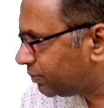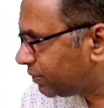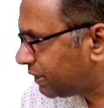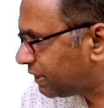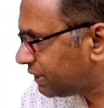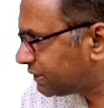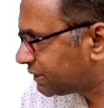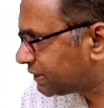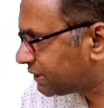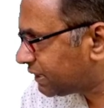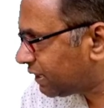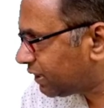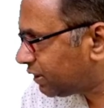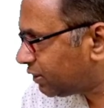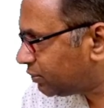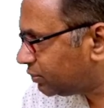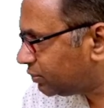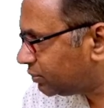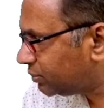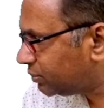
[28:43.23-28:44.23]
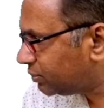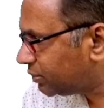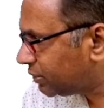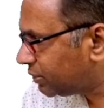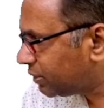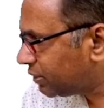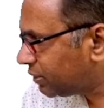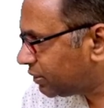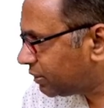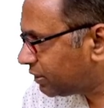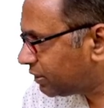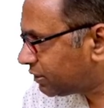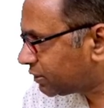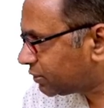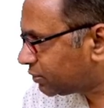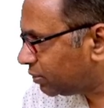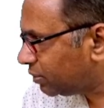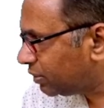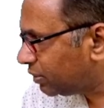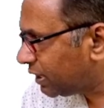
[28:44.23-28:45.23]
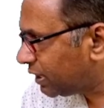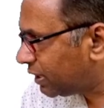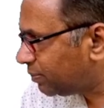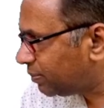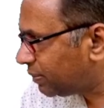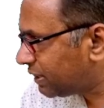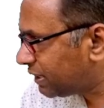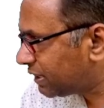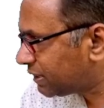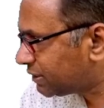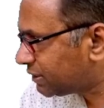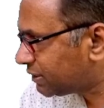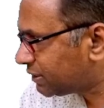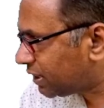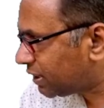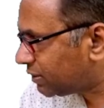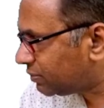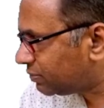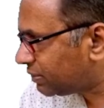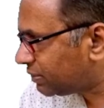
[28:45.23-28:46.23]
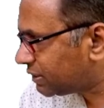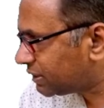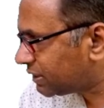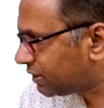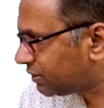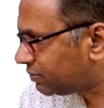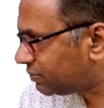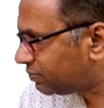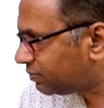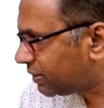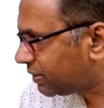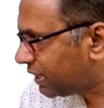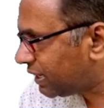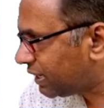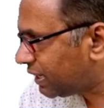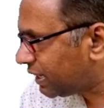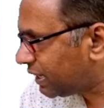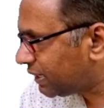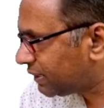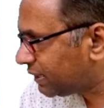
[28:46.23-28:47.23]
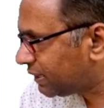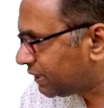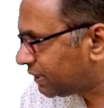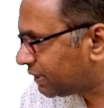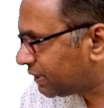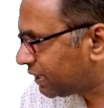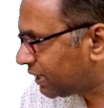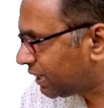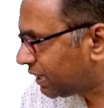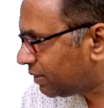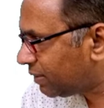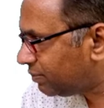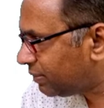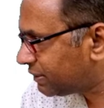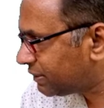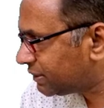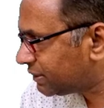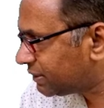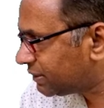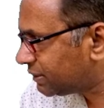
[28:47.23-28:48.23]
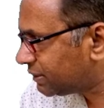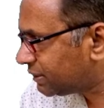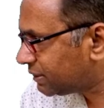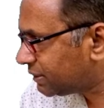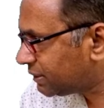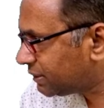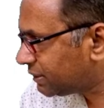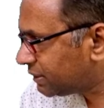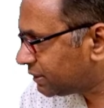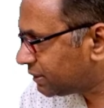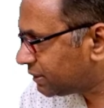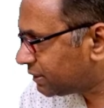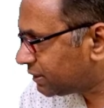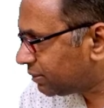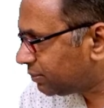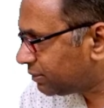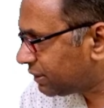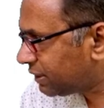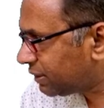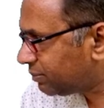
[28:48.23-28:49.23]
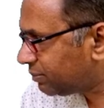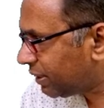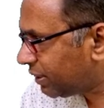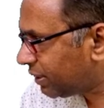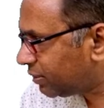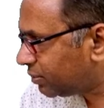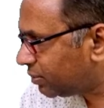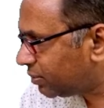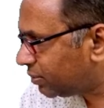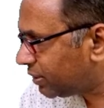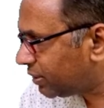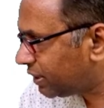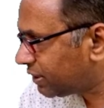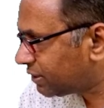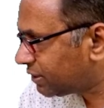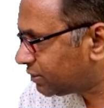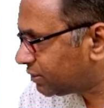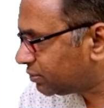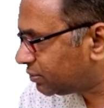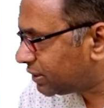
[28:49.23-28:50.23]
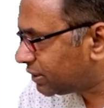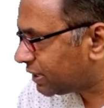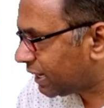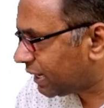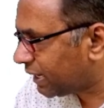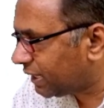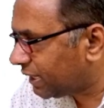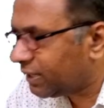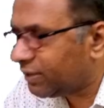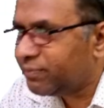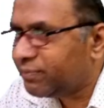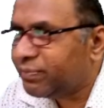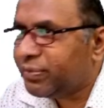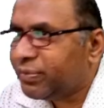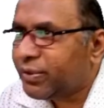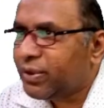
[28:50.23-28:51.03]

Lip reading: please can you scroll up the start of the script file? I think I miss something, my code is not running.